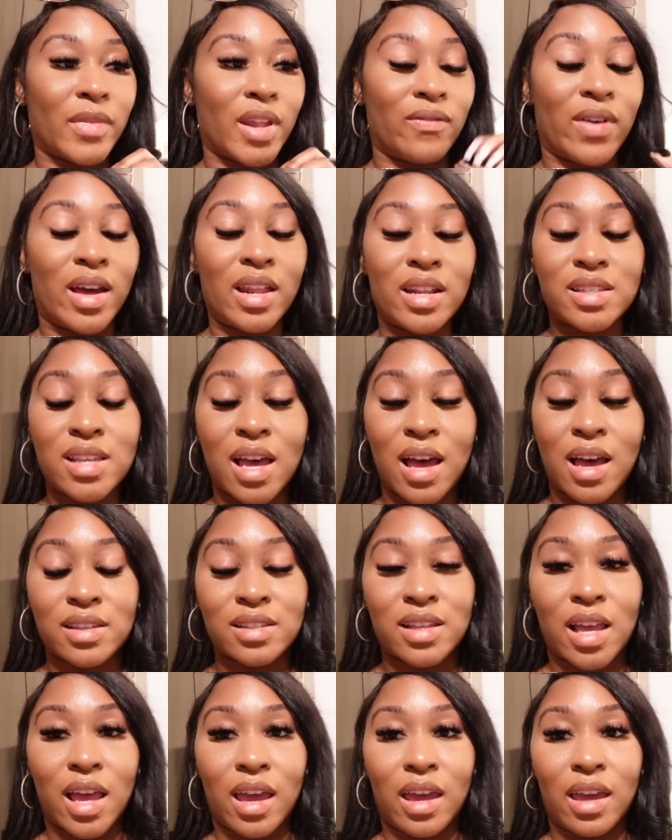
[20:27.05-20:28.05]
valentine's
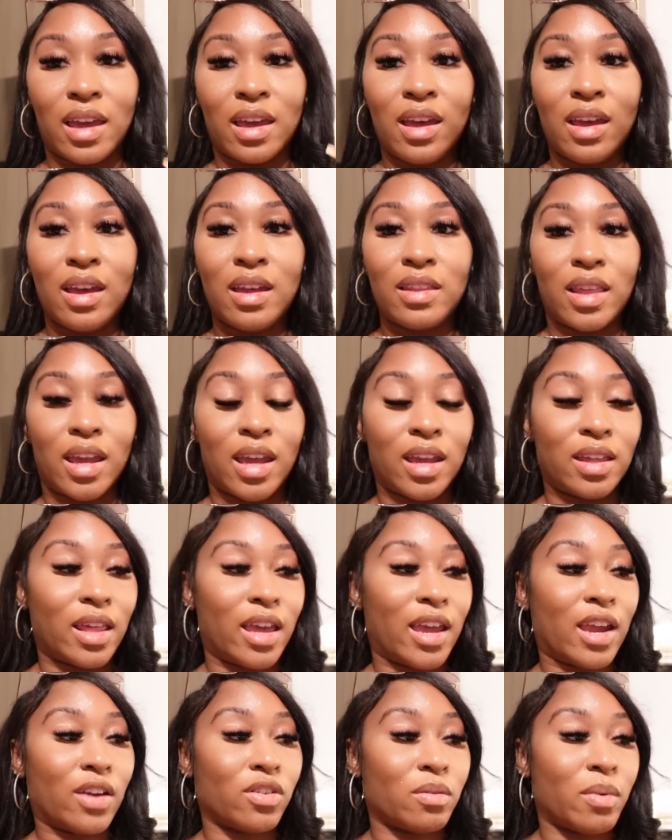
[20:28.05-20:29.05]
day thing
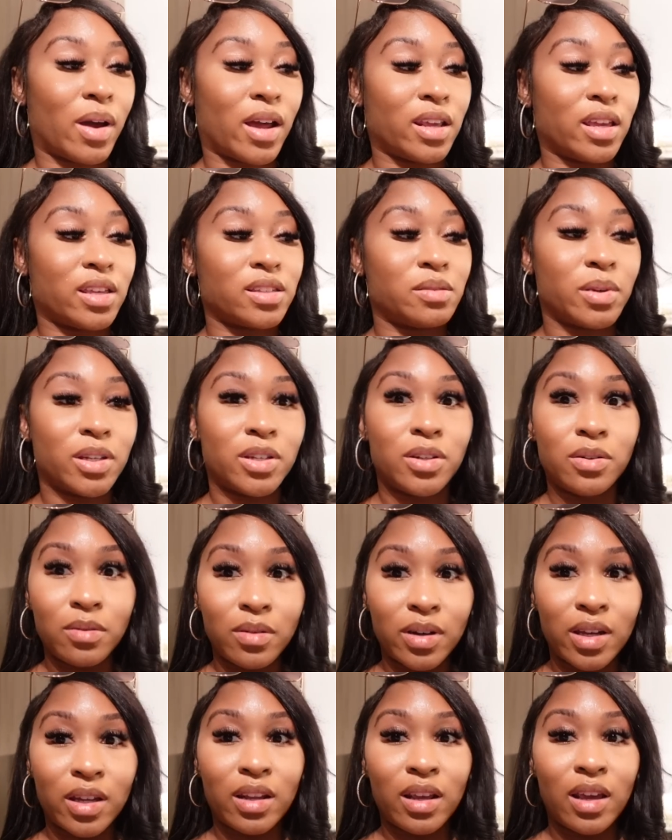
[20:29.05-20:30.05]
that everybody has been
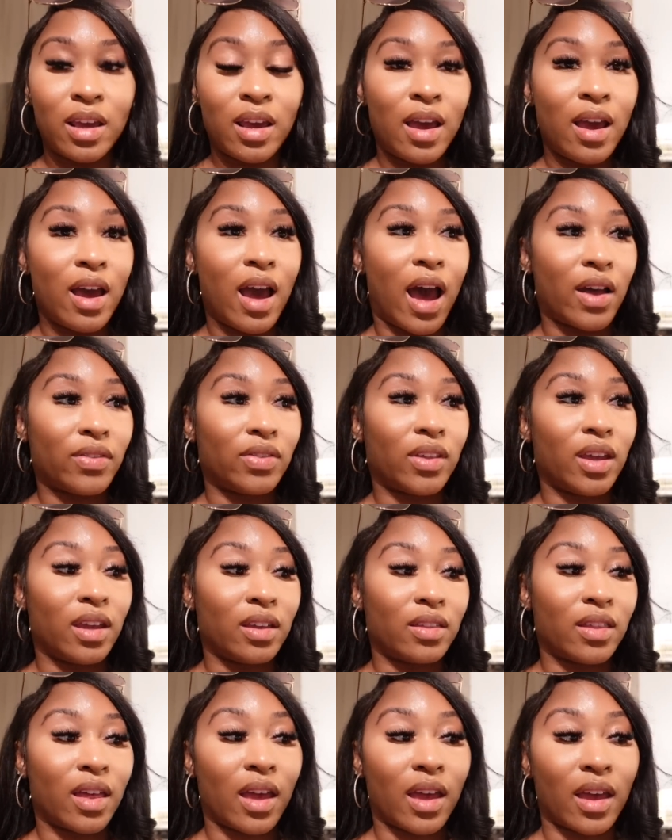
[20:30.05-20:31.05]
doing i
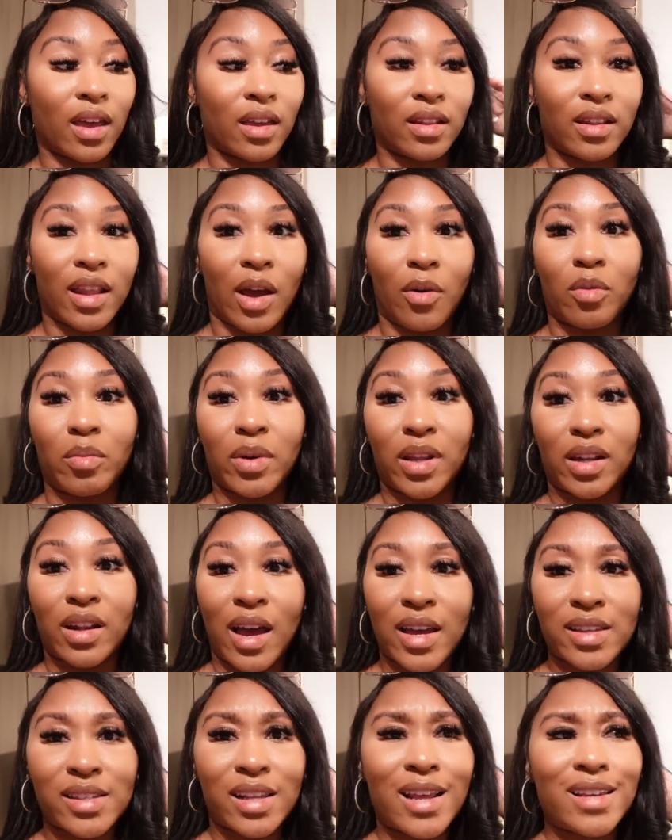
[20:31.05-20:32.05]
think that that would be
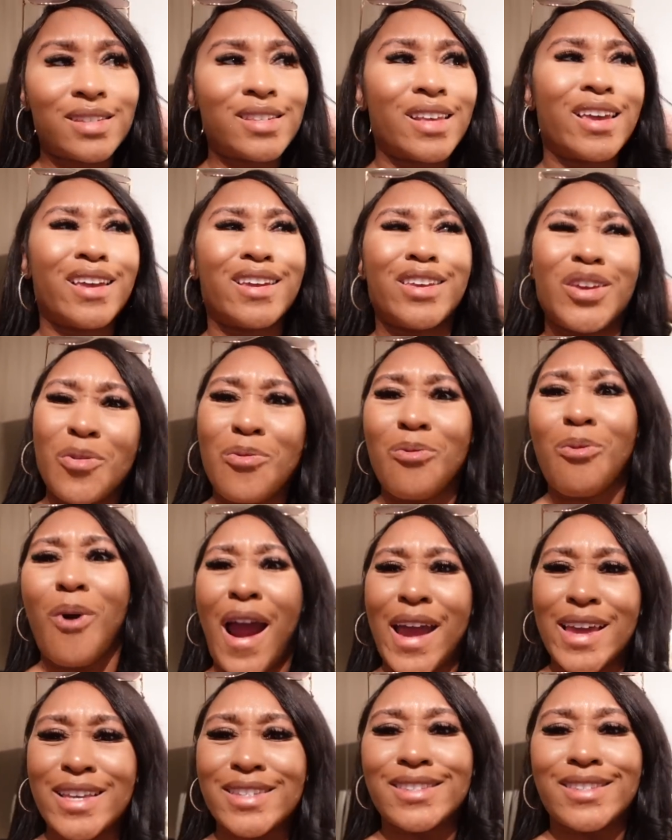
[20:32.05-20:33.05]
nice and i said you
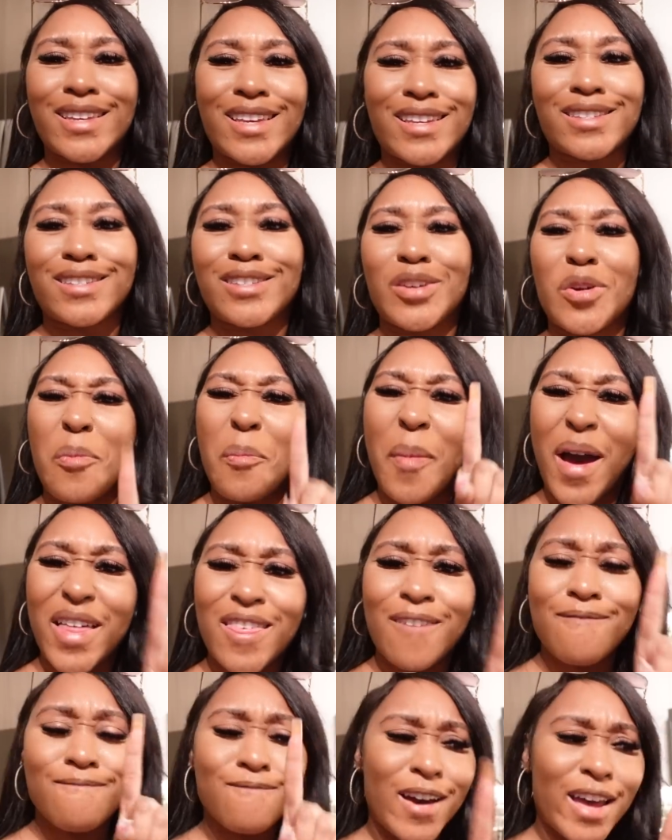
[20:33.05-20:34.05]
right sis you
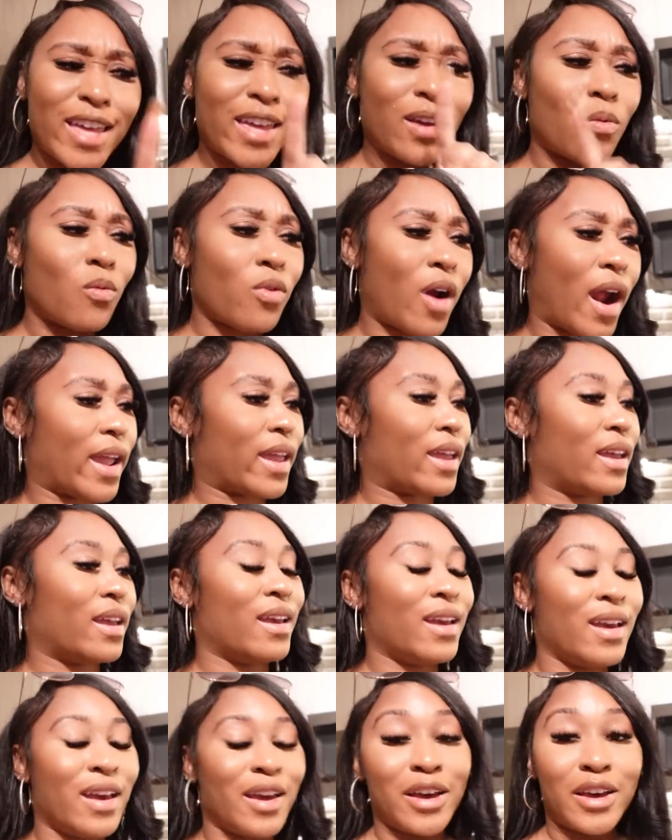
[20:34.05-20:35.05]
motherfucking right
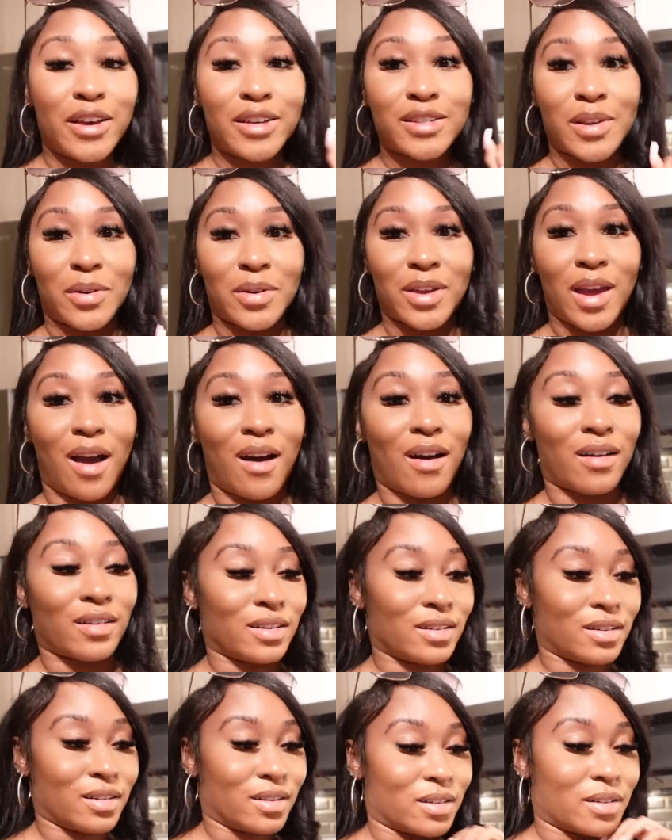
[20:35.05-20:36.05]
so y'all
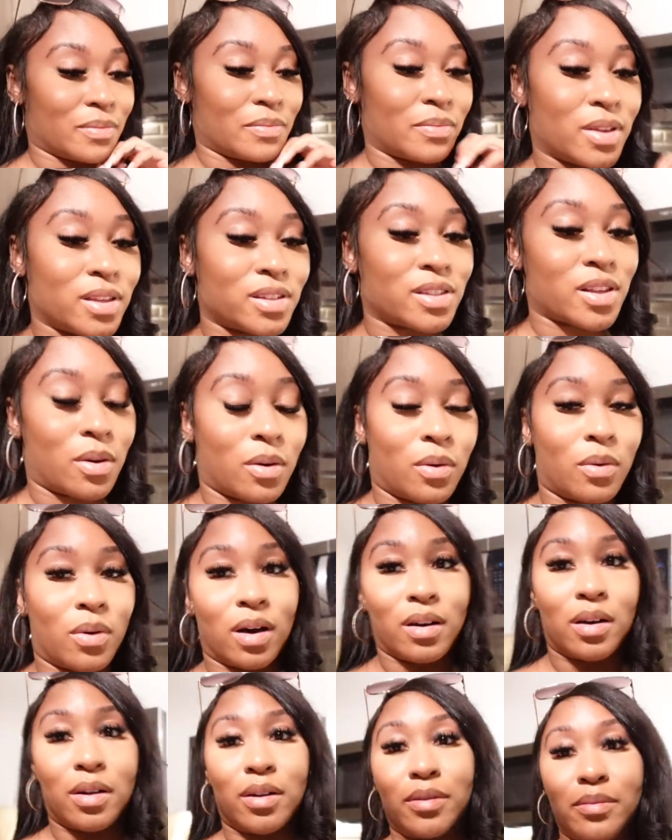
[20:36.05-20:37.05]
look so
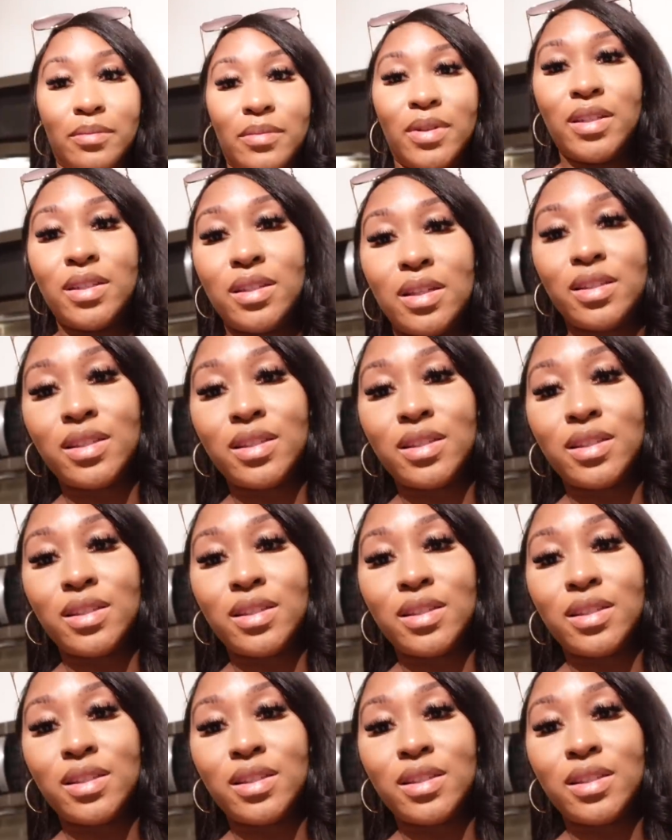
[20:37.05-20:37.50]
um, this